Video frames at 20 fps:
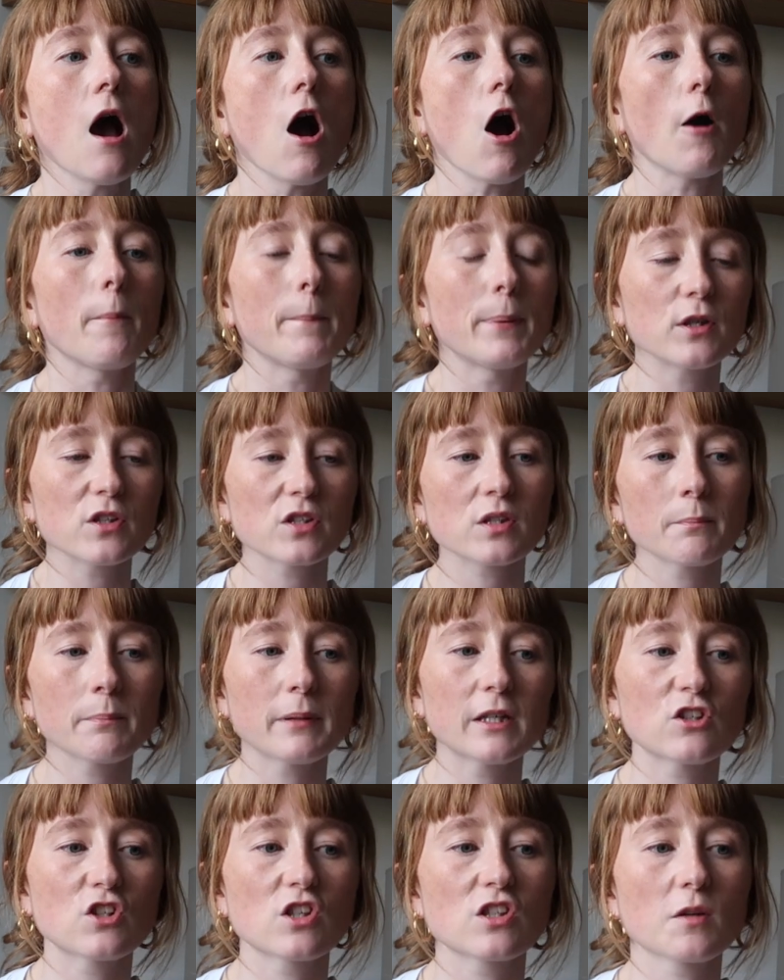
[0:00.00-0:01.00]
I'll put some
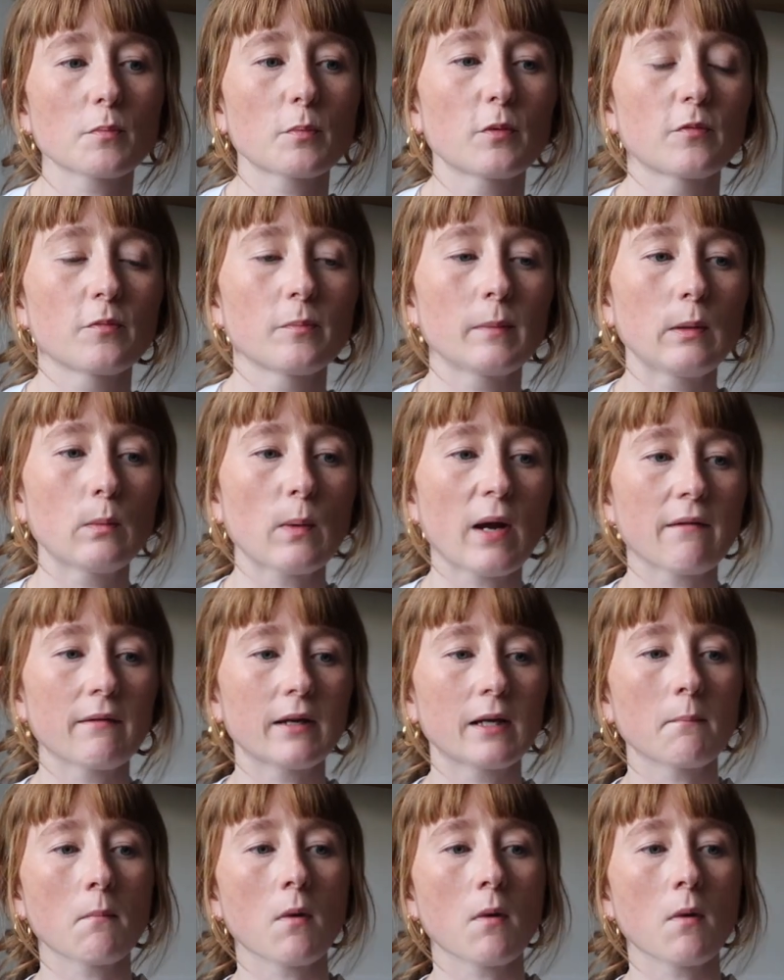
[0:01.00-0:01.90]
pictures up of me wearing